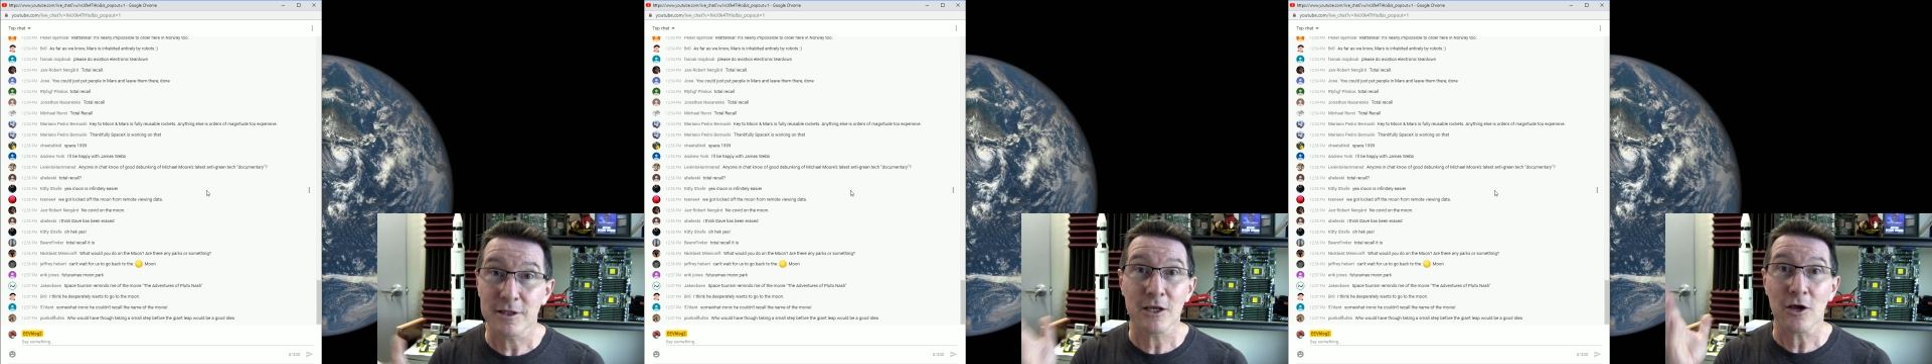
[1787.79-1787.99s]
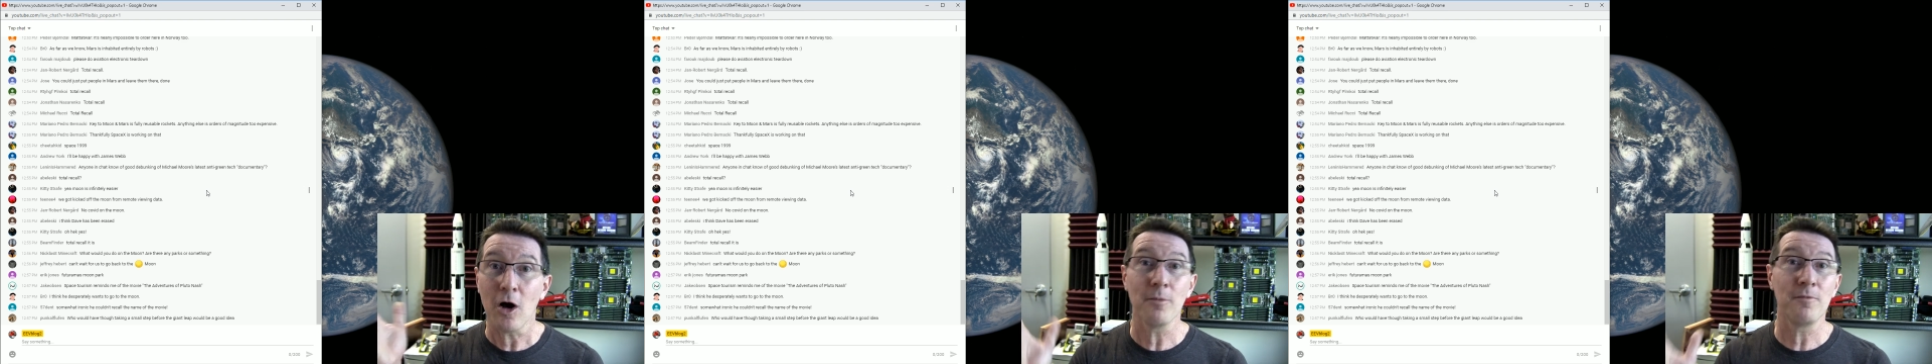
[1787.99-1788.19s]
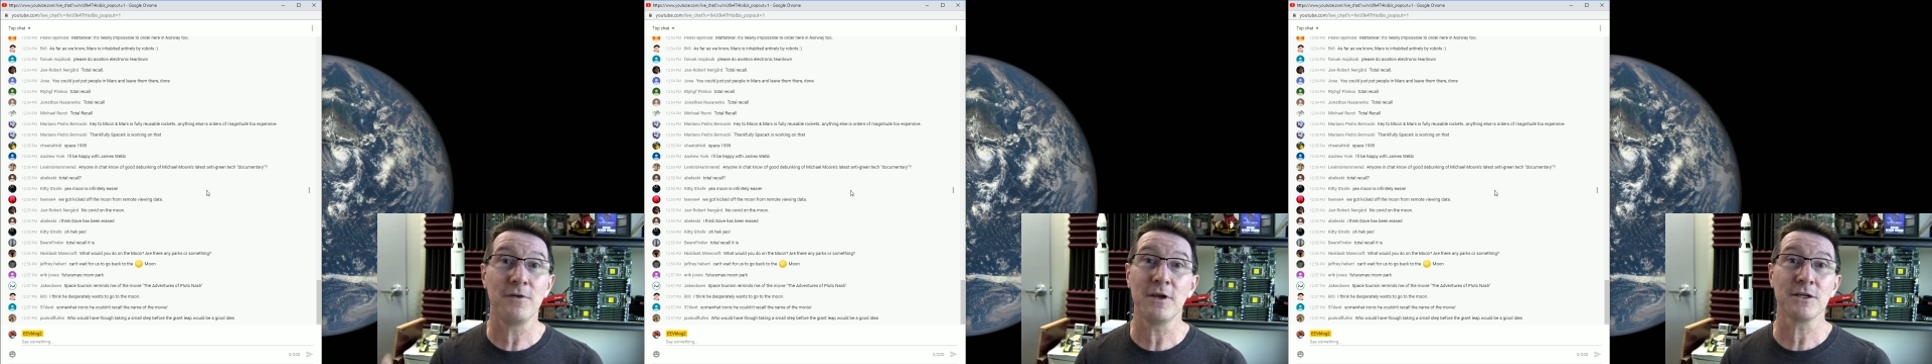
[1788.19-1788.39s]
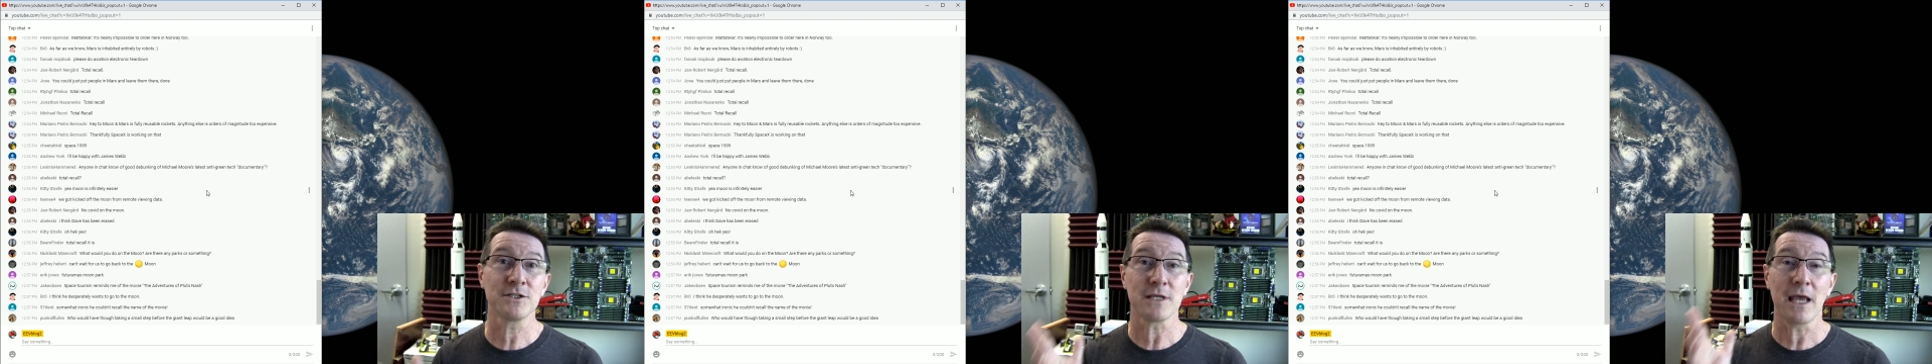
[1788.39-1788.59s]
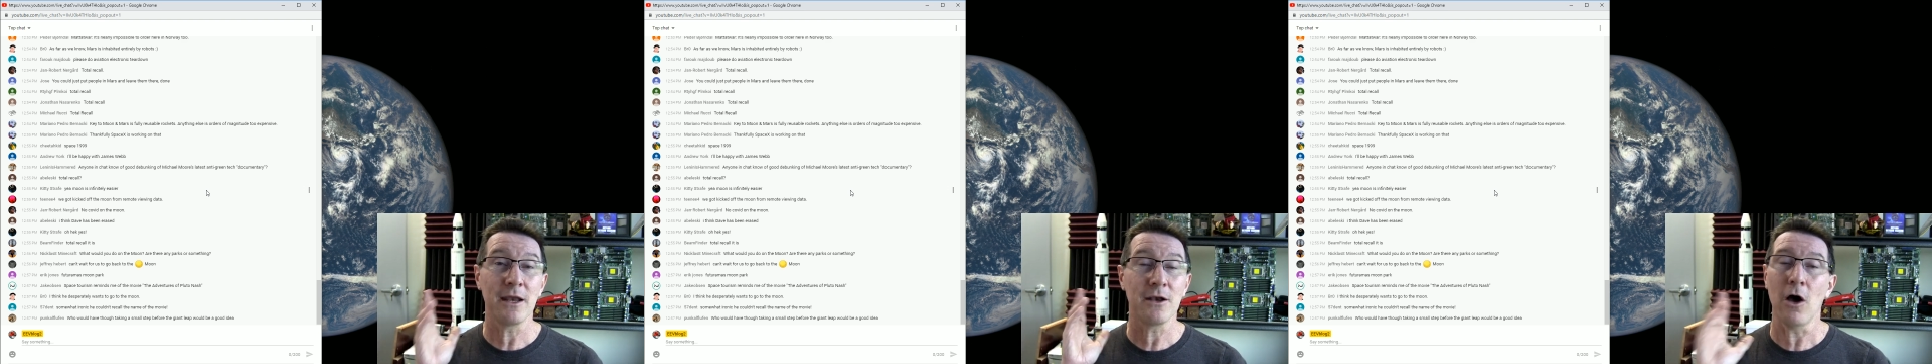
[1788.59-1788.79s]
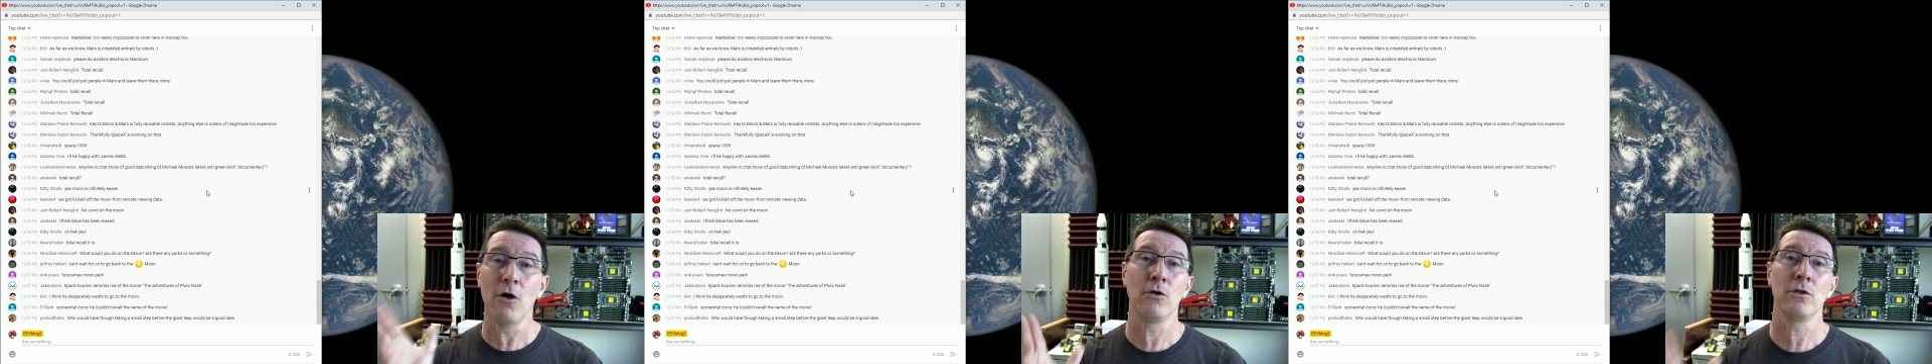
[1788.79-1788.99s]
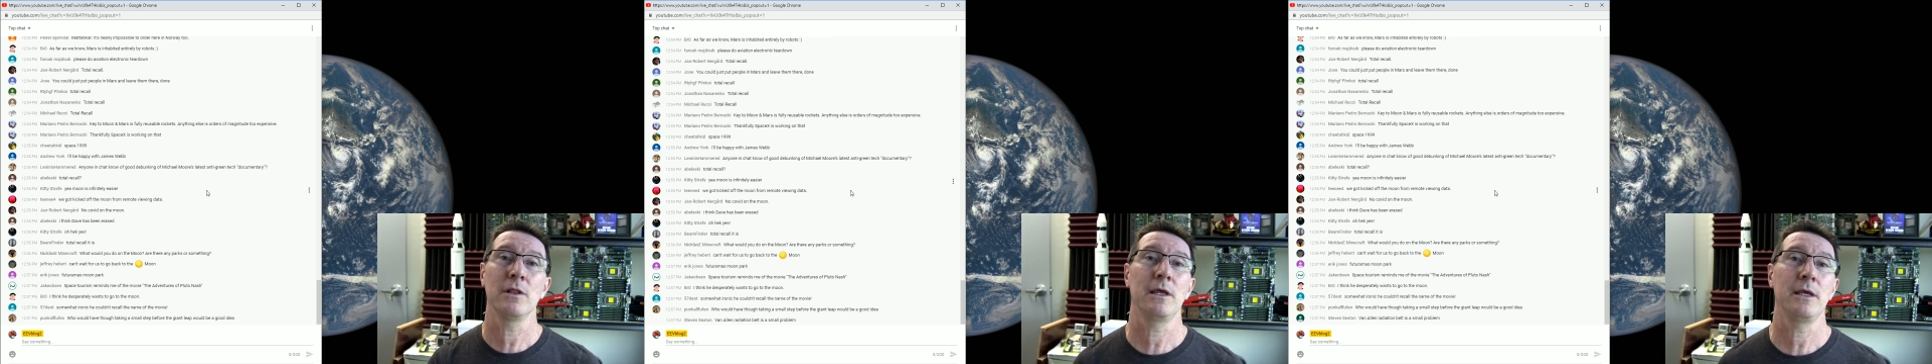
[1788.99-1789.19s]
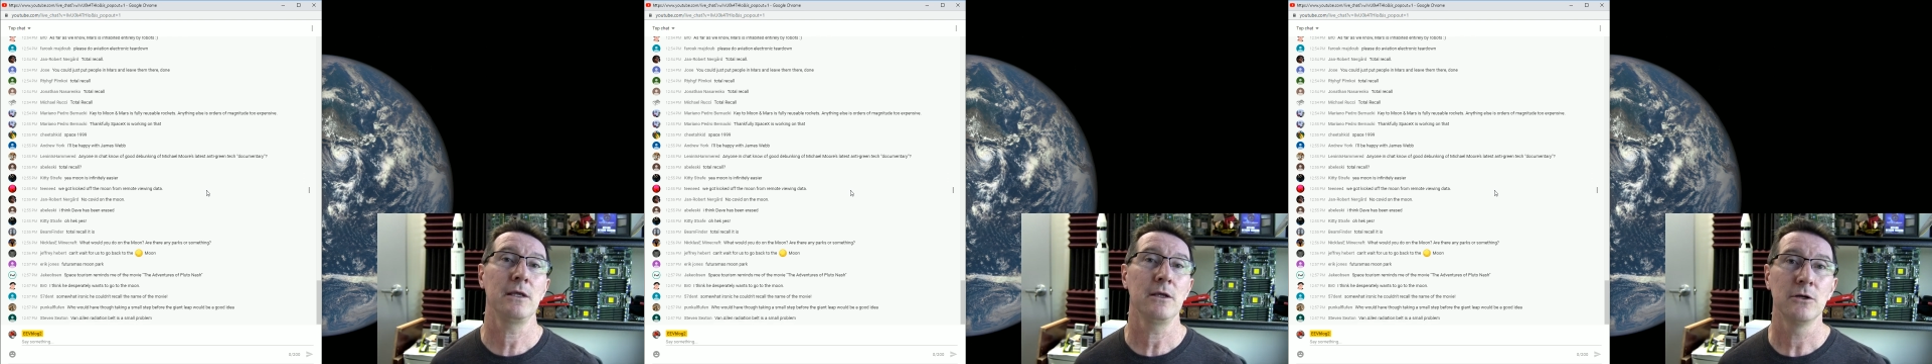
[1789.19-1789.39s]
the obvious and
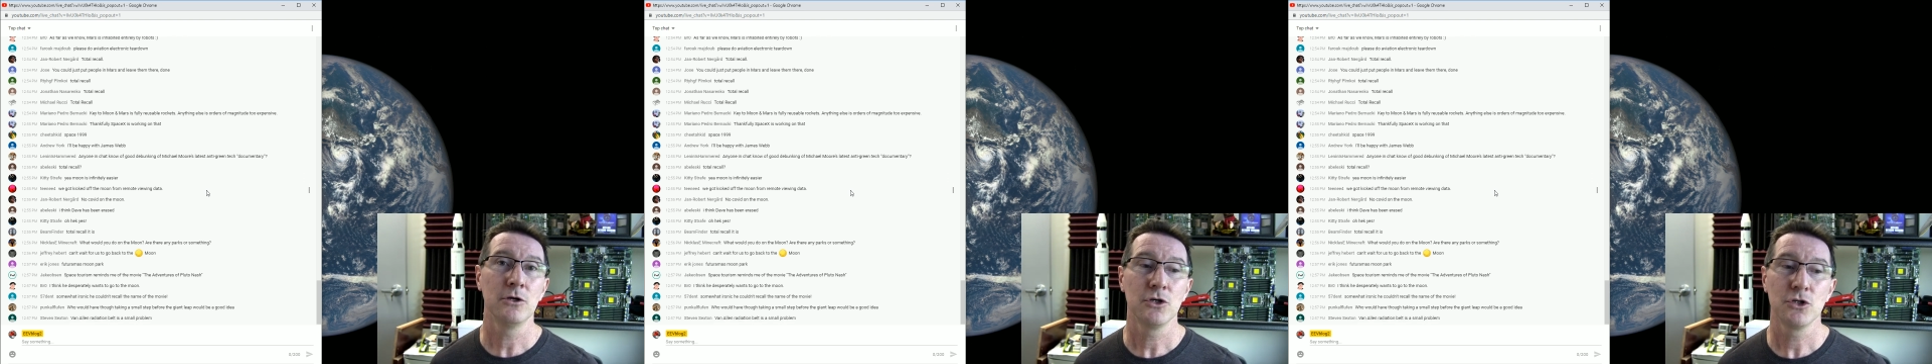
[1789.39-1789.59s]
only